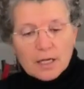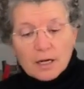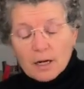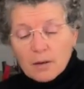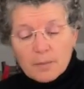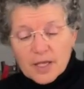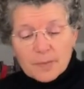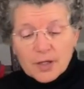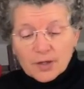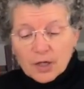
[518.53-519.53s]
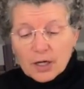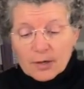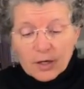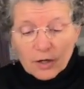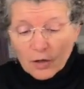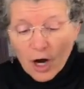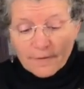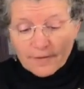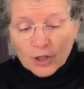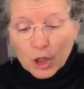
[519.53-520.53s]
and people
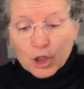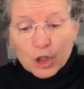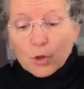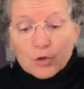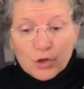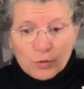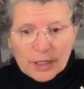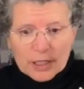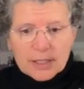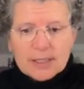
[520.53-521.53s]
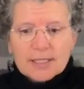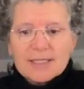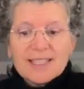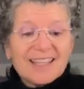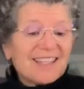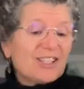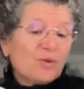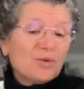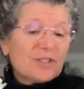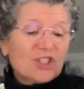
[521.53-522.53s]
often don't do this, is that they
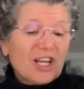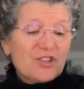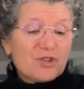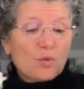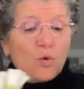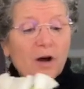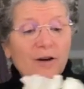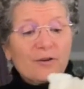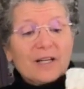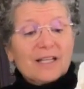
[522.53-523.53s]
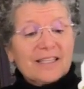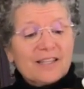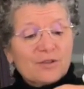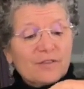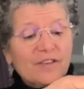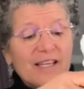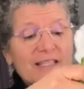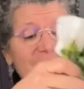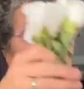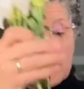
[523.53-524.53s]
don't change their water and clean their
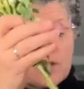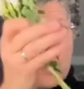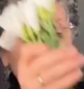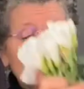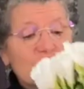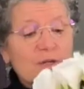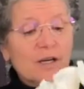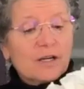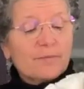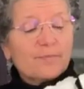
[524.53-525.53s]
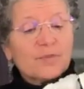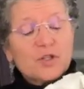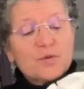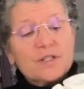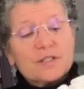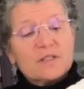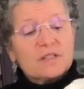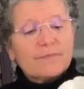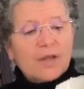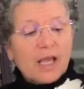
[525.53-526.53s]
vase in between
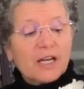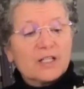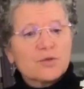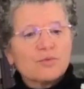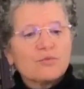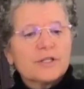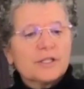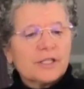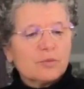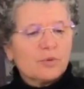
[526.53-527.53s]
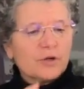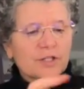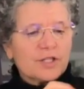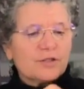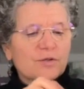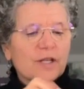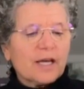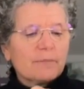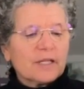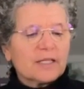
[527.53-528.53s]
uses. And it's really important to do
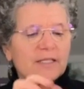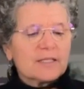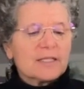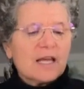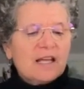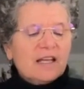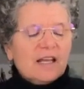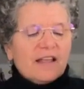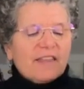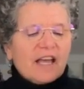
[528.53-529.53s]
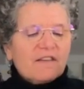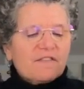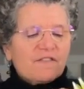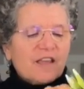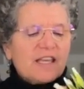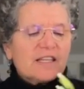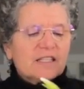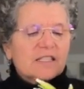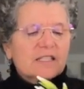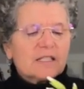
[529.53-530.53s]
that, because that faded